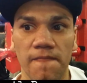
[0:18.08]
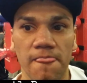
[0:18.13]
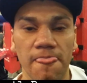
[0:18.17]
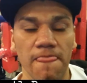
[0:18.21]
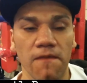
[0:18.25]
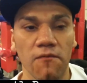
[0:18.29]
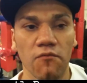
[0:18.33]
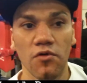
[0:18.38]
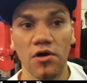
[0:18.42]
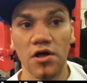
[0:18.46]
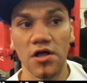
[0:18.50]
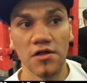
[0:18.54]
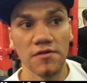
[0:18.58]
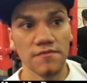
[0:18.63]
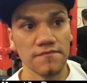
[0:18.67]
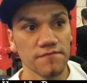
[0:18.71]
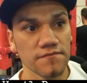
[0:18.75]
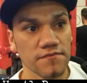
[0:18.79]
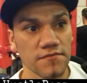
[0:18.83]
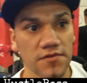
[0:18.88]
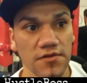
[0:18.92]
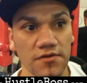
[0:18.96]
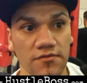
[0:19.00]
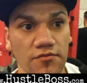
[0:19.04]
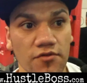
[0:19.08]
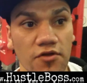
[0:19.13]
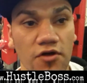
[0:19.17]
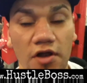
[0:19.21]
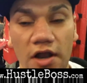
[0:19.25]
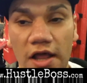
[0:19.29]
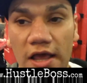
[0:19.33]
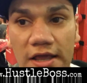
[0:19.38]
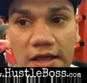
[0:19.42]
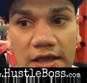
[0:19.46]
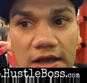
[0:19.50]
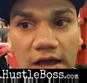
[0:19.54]
Well,
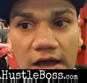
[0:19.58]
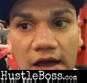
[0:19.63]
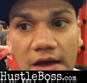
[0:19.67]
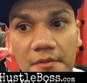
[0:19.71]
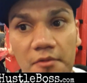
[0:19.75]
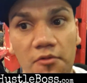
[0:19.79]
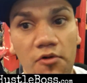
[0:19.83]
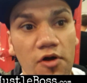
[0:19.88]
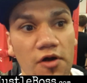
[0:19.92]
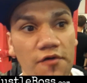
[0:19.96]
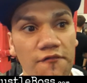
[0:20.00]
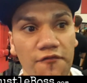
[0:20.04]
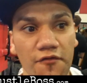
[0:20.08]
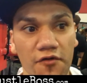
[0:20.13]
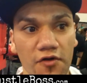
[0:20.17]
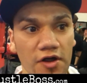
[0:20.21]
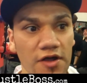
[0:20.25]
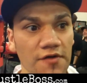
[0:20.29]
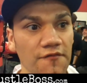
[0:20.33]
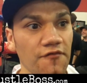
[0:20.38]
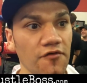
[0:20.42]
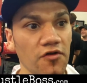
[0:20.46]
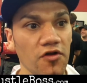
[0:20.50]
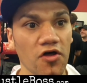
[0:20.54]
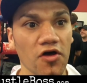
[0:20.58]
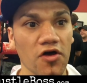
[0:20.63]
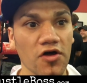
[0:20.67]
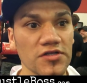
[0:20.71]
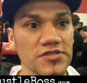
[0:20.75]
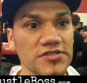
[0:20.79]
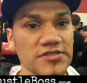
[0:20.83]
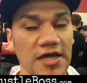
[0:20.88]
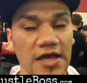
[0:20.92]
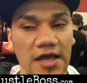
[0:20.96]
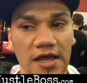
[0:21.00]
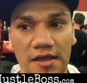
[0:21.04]
no, like, I haven't worked for him for a
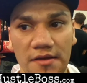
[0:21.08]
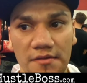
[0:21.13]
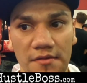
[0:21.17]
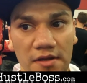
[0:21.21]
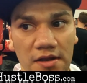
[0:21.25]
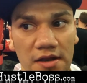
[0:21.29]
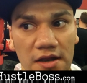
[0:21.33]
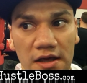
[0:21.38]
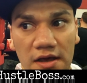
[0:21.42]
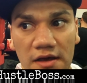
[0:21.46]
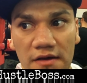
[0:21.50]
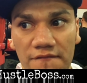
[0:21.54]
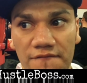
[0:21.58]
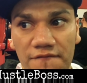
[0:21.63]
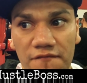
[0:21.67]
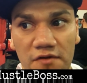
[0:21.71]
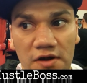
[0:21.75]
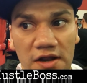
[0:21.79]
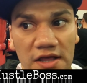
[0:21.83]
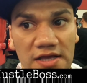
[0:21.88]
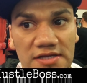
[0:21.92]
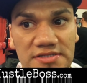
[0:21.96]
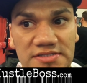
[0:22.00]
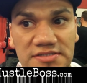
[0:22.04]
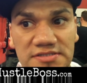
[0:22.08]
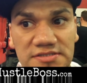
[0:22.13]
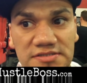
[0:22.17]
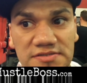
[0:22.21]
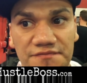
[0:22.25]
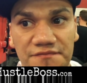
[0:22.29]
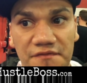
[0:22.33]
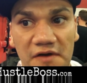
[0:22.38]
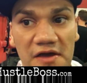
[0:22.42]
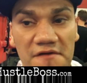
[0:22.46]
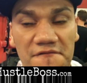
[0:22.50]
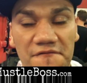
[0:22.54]
long time, and for, like,
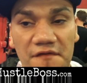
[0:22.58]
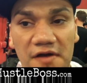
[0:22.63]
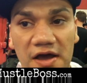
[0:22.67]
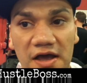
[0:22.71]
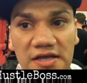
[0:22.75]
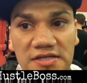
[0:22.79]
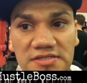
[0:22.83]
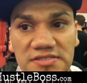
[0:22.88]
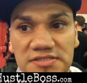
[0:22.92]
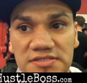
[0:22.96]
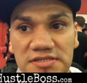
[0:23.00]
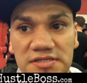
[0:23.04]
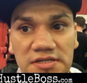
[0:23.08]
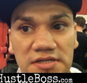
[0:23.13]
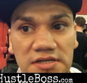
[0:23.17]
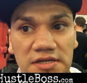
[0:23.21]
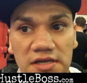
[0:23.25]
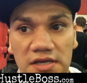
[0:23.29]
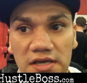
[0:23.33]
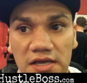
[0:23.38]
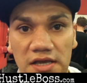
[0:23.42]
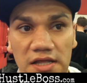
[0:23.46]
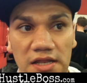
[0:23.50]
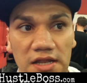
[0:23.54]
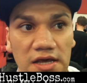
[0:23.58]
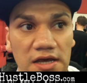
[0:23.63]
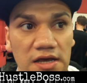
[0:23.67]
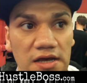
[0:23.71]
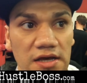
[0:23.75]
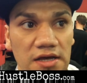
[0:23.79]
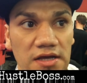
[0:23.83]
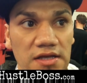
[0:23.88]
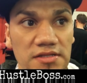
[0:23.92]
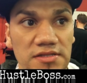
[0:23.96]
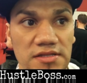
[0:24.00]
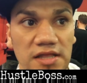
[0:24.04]
5 fights. And
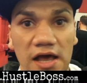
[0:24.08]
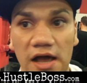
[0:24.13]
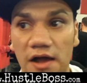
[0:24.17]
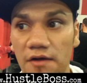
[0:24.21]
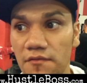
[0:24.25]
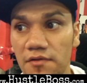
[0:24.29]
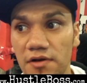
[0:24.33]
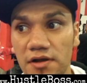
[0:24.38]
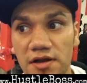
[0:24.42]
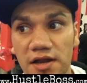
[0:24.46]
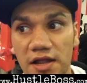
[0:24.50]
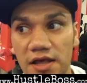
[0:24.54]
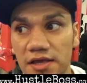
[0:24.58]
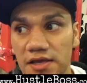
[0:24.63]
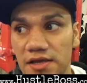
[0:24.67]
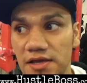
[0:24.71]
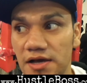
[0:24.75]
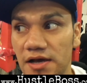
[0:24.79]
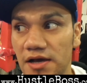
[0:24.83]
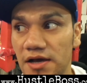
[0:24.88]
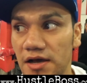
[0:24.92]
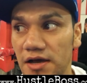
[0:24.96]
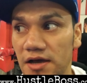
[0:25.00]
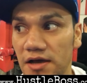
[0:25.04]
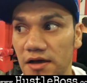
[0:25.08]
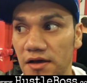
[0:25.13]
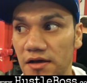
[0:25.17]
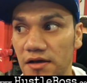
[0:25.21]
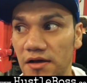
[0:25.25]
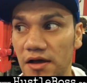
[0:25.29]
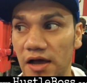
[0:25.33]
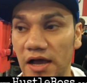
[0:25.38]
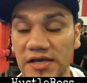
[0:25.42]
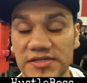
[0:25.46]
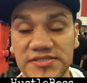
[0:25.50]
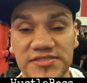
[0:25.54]
that one, like,
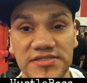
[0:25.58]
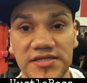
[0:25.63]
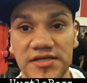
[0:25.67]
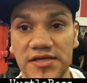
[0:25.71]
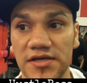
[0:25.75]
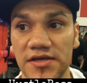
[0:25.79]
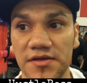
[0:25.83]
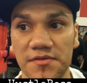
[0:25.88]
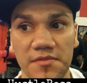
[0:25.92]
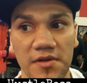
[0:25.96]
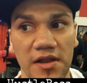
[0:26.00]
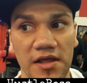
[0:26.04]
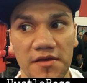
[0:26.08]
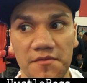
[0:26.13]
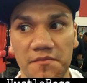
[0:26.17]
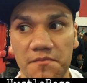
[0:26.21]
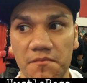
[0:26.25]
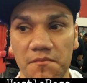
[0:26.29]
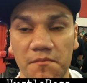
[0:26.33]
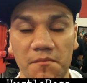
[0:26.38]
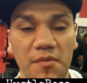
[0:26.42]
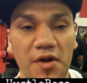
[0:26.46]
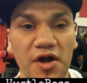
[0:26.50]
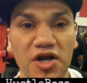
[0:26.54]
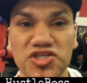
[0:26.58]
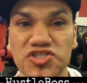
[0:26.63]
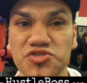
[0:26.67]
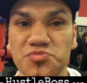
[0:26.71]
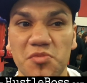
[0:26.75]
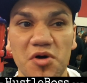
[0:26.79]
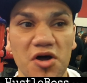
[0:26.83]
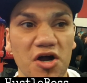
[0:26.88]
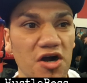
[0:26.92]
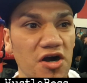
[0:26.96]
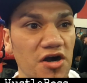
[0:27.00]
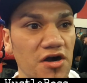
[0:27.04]
I see him, like, very
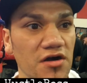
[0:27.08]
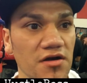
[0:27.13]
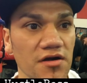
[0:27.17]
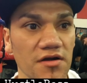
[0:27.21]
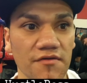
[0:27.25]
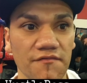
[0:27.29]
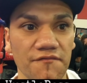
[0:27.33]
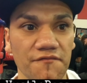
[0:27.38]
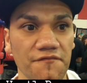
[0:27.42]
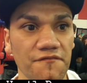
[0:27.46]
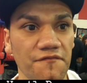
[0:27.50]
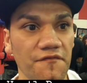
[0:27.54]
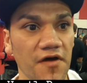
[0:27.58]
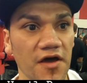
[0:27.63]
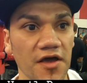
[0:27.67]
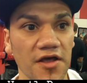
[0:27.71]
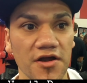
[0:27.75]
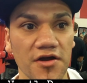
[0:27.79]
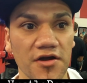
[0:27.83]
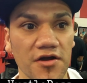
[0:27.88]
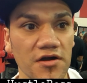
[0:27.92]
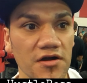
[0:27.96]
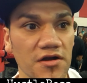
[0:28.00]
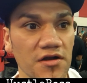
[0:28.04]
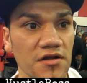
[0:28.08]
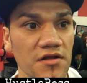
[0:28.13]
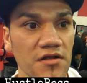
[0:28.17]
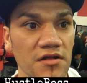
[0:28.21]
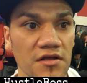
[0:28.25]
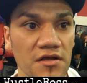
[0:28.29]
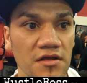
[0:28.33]
smart fighter,